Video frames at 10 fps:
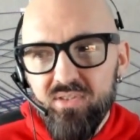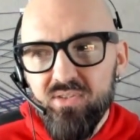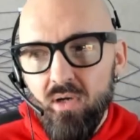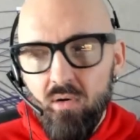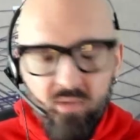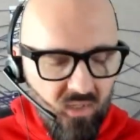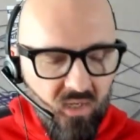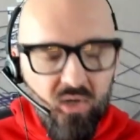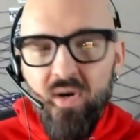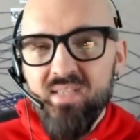So,
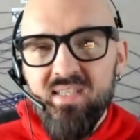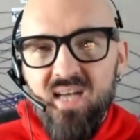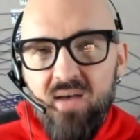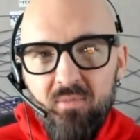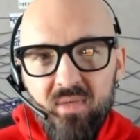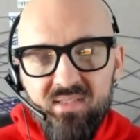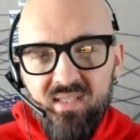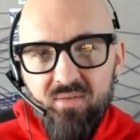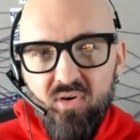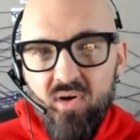Kwesi Adofo-Mensah,
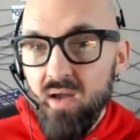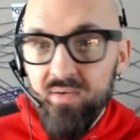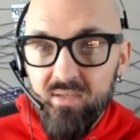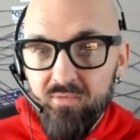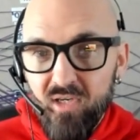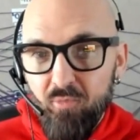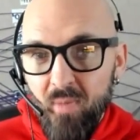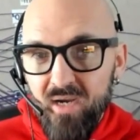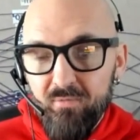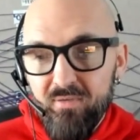Kevin O'Connell get in front of a
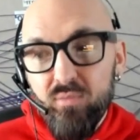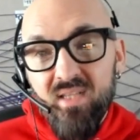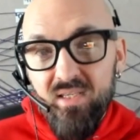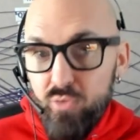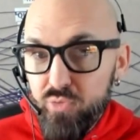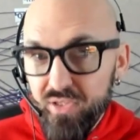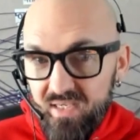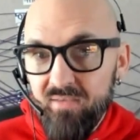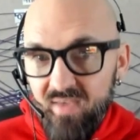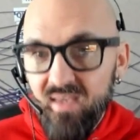microphone. They usually
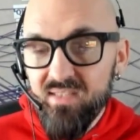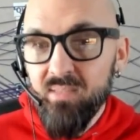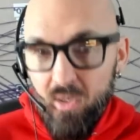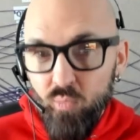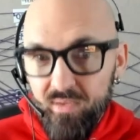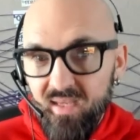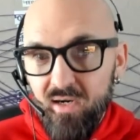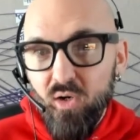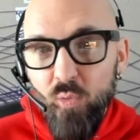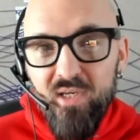give hints about what they
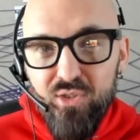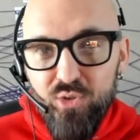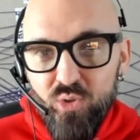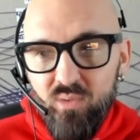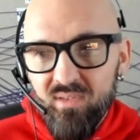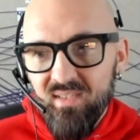are going to do.